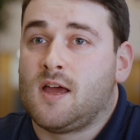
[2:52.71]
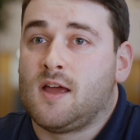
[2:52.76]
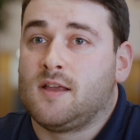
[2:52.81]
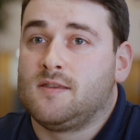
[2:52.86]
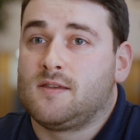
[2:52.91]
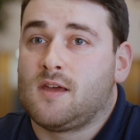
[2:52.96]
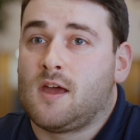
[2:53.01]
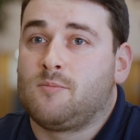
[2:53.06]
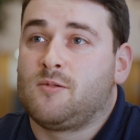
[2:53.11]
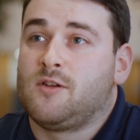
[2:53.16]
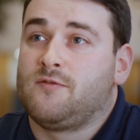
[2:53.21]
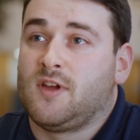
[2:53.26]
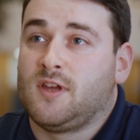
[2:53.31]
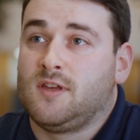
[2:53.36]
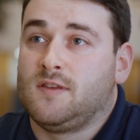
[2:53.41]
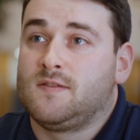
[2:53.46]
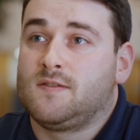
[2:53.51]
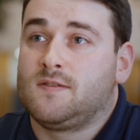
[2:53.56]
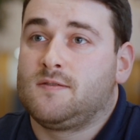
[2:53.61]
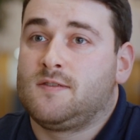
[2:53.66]
and I
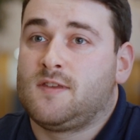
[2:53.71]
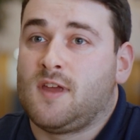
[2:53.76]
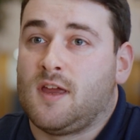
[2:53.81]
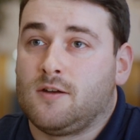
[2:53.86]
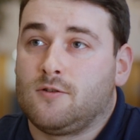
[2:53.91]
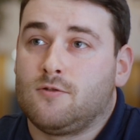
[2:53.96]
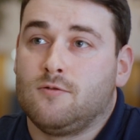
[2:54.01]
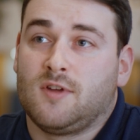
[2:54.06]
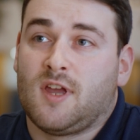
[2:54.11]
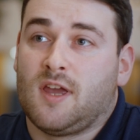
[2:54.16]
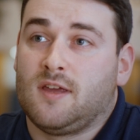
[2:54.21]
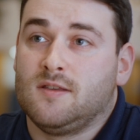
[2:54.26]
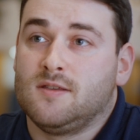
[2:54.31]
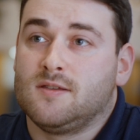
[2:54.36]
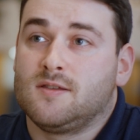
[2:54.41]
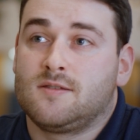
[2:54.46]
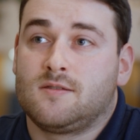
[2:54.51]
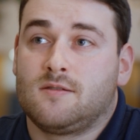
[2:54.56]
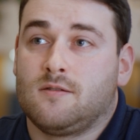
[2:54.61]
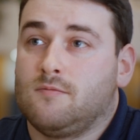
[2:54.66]
provide technical
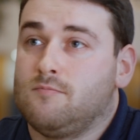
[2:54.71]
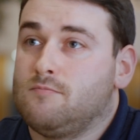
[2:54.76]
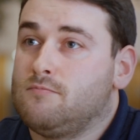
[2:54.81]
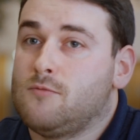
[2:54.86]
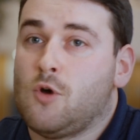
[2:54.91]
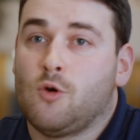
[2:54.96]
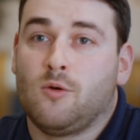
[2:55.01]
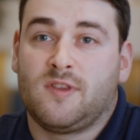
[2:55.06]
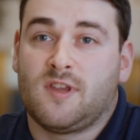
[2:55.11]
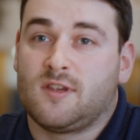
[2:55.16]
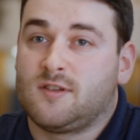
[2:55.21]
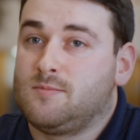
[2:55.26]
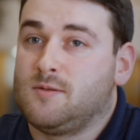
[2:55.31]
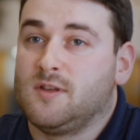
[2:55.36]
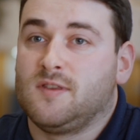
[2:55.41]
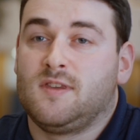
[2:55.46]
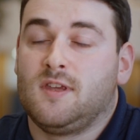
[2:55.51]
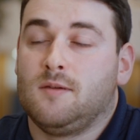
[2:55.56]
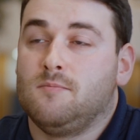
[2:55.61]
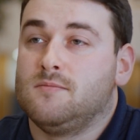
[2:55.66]
guidance to
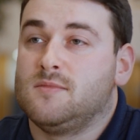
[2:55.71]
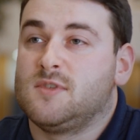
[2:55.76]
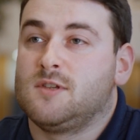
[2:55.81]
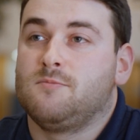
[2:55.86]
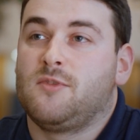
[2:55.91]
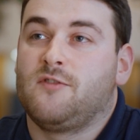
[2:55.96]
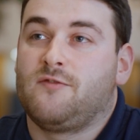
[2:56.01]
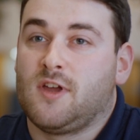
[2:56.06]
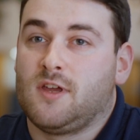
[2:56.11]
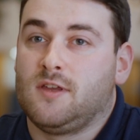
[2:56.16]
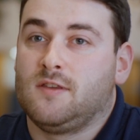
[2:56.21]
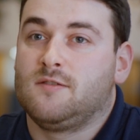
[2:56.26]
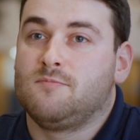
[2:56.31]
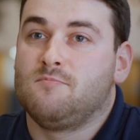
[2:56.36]
multidiscipline teams and provide